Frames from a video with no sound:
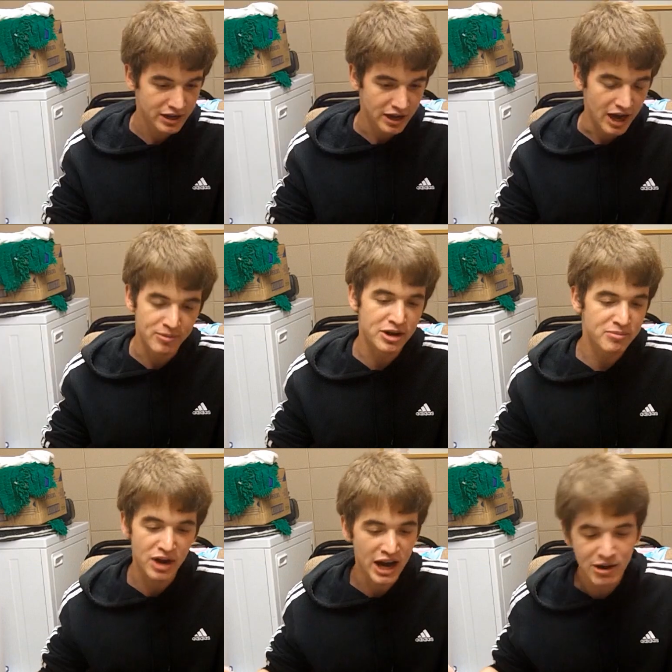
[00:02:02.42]

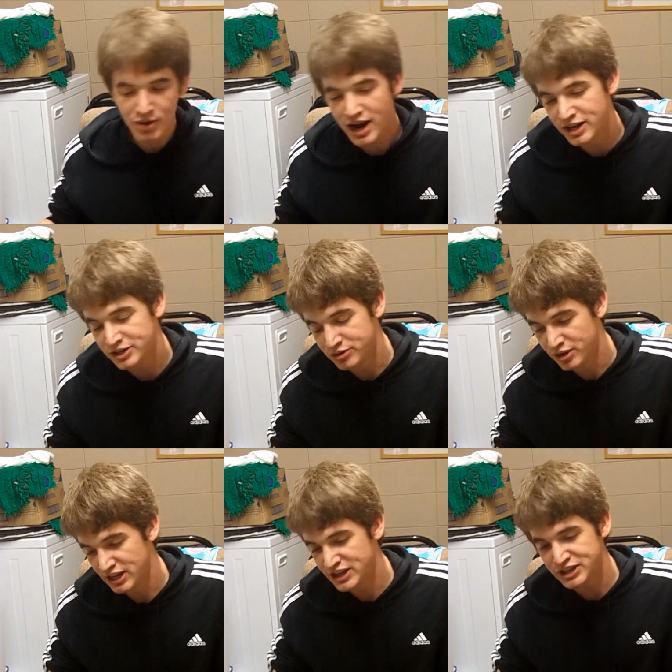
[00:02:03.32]
But I ran into
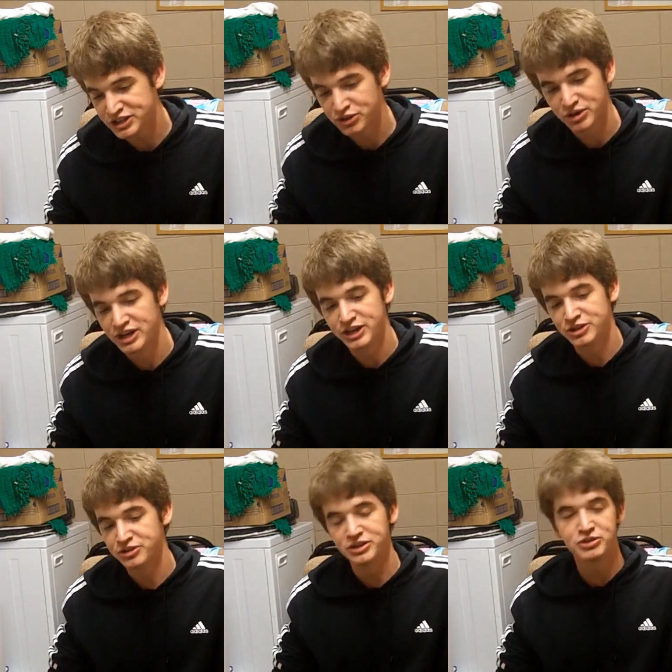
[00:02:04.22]
at least
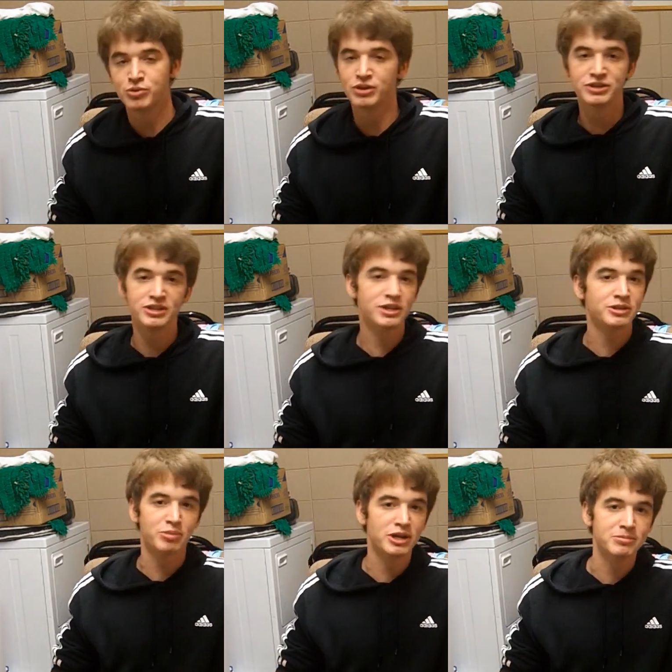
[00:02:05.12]
326
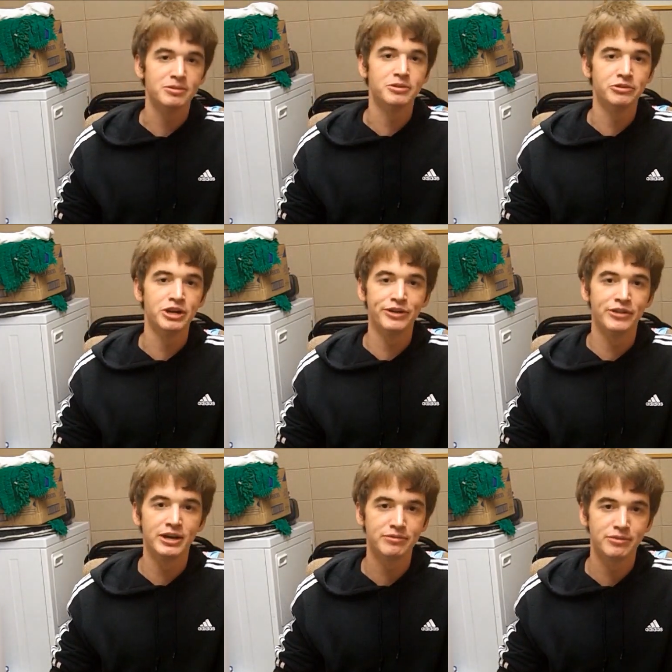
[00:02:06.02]
people who done
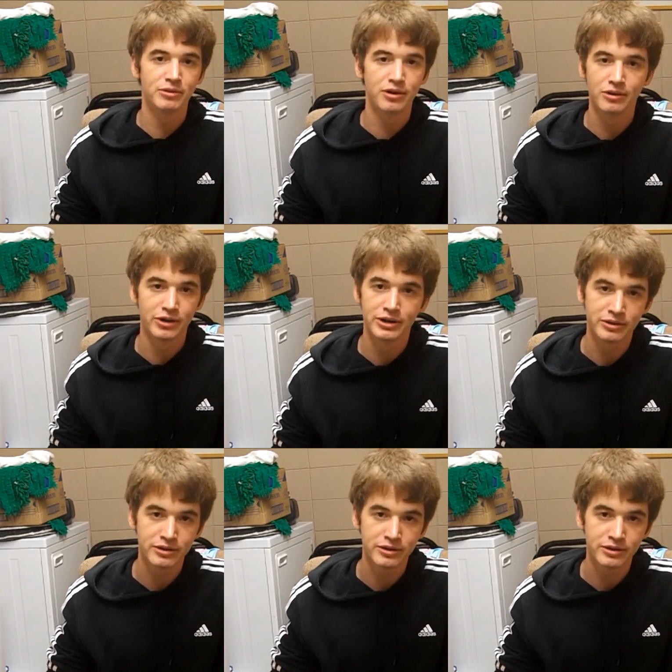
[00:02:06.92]
that before already.